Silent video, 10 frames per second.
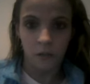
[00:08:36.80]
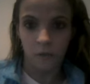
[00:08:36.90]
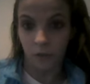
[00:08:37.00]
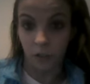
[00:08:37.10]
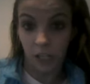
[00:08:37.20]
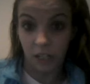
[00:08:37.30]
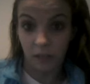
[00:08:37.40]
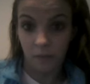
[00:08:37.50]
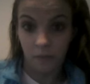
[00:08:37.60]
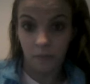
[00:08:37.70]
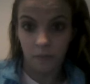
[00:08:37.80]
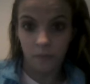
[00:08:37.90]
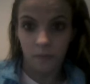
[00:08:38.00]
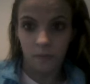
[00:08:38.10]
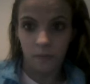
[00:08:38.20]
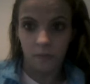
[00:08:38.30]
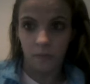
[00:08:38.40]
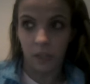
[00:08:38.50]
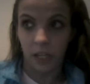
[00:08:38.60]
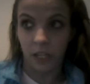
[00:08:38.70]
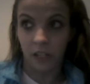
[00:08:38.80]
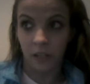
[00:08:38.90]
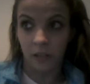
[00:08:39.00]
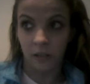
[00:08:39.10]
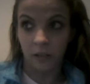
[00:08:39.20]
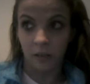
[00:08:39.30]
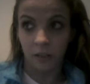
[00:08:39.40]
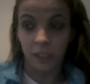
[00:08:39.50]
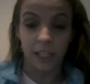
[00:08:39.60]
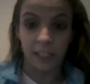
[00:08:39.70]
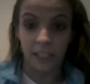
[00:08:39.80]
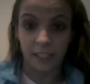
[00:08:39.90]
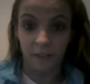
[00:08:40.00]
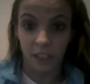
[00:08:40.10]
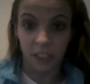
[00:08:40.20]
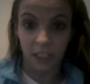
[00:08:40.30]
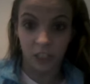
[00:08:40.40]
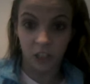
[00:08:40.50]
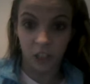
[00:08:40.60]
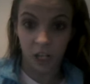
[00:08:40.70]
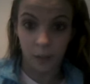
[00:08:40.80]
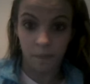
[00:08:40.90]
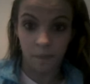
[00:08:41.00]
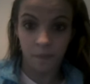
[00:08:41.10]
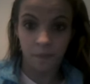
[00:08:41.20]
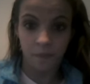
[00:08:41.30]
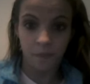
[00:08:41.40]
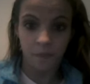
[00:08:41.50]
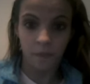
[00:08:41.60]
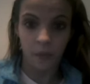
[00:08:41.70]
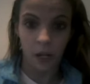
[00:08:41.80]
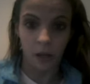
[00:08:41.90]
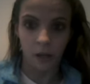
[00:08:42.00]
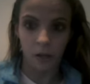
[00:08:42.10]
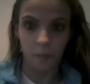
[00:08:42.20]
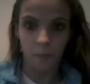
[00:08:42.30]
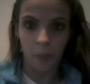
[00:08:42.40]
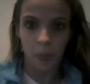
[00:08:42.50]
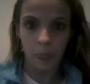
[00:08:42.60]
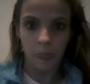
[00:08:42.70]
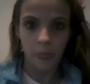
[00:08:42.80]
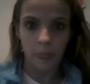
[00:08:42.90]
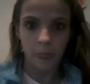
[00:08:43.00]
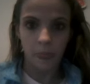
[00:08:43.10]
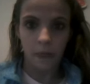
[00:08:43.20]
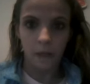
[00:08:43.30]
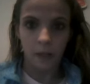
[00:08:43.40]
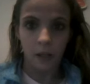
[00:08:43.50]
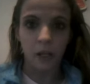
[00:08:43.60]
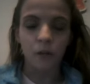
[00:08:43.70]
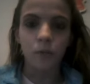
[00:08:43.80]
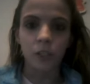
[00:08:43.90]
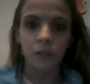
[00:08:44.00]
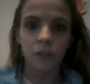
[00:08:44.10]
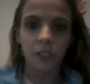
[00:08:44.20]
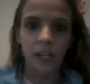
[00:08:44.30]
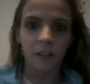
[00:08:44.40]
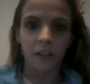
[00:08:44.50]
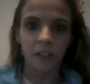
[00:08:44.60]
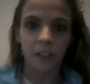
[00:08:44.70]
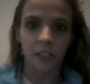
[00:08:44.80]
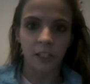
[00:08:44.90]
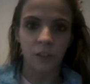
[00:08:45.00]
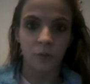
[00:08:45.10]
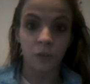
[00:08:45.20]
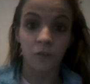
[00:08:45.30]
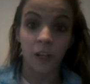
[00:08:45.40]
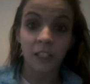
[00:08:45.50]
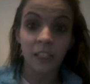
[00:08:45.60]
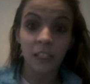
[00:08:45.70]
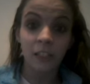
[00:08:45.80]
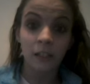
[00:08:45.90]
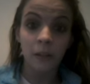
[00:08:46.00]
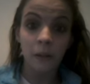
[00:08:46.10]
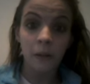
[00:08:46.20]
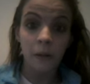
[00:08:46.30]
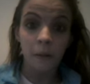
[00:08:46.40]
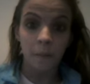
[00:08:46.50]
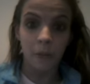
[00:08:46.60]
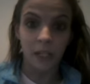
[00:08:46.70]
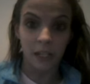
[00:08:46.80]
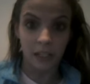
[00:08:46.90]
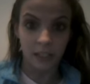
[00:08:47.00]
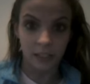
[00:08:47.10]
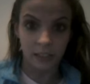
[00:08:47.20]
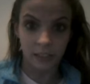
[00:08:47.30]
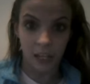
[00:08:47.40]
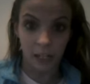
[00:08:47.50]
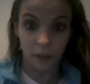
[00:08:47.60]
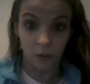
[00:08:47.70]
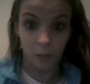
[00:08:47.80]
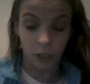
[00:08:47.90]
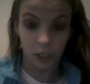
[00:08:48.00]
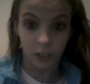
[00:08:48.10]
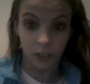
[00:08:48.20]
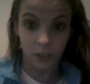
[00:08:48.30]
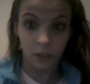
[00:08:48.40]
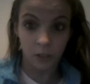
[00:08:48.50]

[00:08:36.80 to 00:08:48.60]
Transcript: for the night, getting 60, 70 each time. I don't want to go into how the addiction was funded, because I don't want to